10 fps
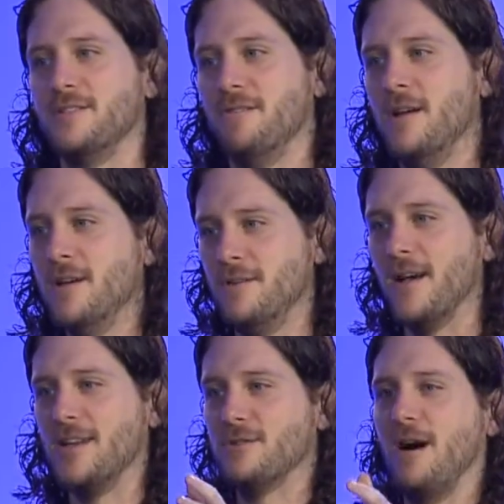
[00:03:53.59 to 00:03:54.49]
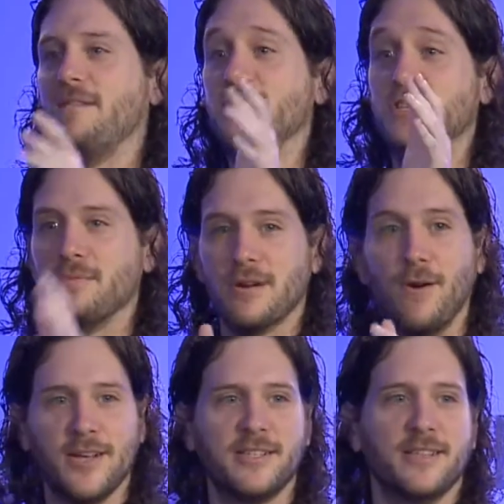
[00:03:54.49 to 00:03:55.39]
So you guys are obviously
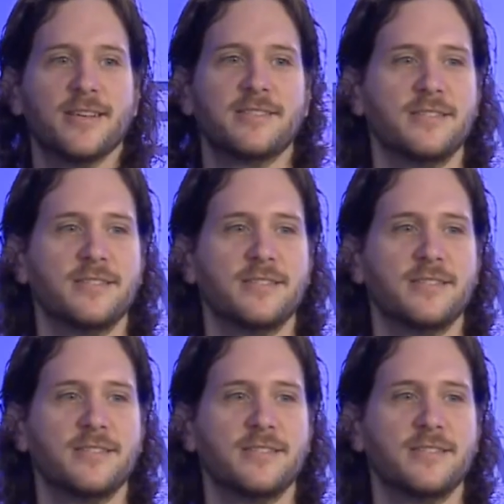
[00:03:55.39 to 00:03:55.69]
requesting this.